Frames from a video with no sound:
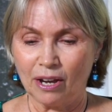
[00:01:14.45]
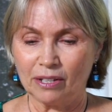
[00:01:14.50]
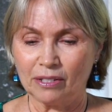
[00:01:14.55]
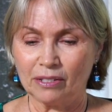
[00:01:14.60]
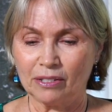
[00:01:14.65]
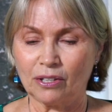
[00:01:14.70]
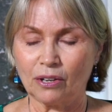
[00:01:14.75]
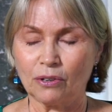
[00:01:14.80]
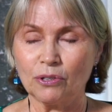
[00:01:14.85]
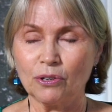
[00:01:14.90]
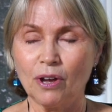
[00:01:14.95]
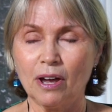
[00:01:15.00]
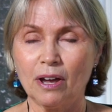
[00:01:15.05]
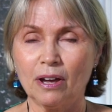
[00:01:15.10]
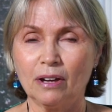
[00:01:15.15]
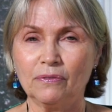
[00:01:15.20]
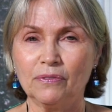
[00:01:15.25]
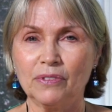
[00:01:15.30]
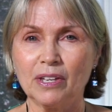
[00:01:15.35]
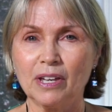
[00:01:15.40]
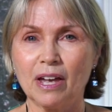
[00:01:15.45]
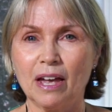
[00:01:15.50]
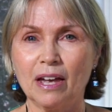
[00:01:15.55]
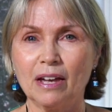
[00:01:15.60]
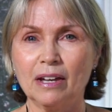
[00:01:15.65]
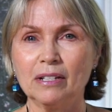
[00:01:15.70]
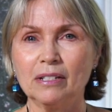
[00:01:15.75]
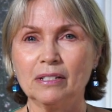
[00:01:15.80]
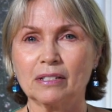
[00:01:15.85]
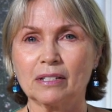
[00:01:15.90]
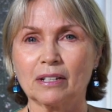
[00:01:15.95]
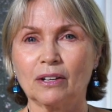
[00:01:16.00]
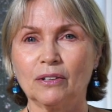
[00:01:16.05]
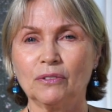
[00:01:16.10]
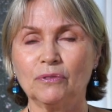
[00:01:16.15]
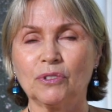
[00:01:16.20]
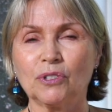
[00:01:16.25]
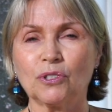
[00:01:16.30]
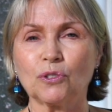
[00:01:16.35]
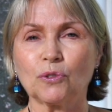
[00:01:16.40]
So you have the Eight
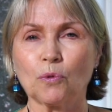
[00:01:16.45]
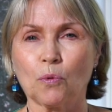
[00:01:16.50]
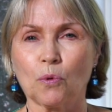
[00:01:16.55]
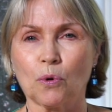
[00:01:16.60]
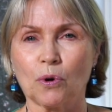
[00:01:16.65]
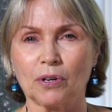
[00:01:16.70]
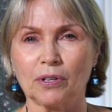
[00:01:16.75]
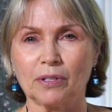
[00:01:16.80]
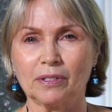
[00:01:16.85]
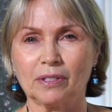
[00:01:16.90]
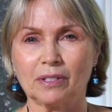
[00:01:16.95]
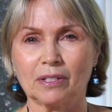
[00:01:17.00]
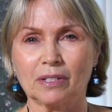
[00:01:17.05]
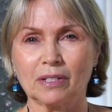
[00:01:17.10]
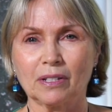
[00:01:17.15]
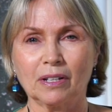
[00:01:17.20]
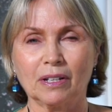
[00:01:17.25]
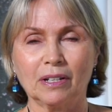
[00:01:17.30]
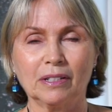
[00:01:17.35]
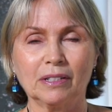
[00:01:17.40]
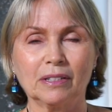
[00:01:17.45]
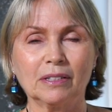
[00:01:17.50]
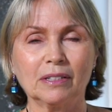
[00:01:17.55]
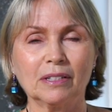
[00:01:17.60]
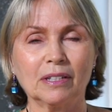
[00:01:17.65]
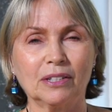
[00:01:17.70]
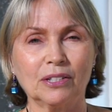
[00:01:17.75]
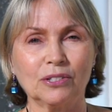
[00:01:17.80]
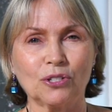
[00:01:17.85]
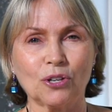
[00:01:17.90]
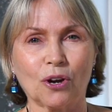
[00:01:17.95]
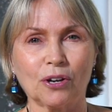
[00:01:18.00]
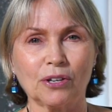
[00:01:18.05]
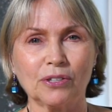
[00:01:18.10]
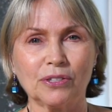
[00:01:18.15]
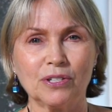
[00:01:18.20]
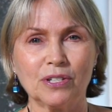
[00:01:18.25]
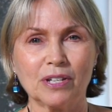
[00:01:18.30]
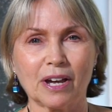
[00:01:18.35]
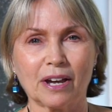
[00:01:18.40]
of Swords in the
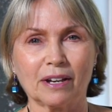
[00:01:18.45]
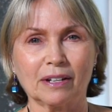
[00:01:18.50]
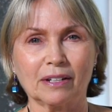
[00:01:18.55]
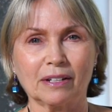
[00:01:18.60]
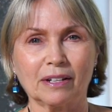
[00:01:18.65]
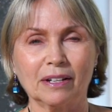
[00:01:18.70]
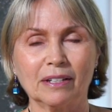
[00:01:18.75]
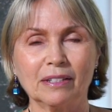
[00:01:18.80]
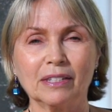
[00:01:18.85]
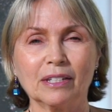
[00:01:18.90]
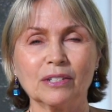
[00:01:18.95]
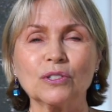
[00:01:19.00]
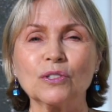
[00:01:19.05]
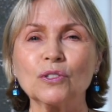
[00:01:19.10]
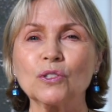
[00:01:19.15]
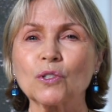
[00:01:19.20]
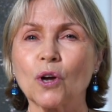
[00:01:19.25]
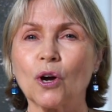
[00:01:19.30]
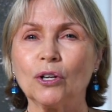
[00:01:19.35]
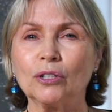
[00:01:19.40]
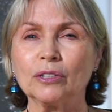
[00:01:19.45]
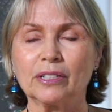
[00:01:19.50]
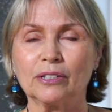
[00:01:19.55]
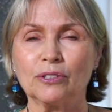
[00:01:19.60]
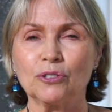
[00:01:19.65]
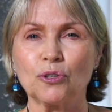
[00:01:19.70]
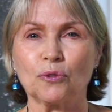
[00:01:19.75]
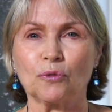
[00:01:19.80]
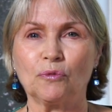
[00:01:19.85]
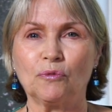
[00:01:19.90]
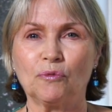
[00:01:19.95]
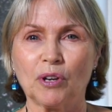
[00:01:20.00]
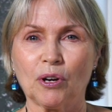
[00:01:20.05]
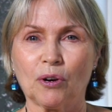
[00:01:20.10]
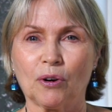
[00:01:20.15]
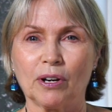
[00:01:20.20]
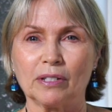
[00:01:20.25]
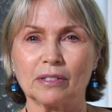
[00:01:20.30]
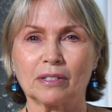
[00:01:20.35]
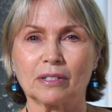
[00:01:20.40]
Thoth deck. This is called
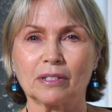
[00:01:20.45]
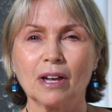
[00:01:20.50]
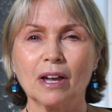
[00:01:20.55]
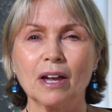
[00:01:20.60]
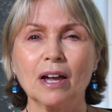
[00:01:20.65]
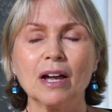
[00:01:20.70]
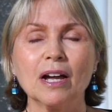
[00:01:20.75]
interference.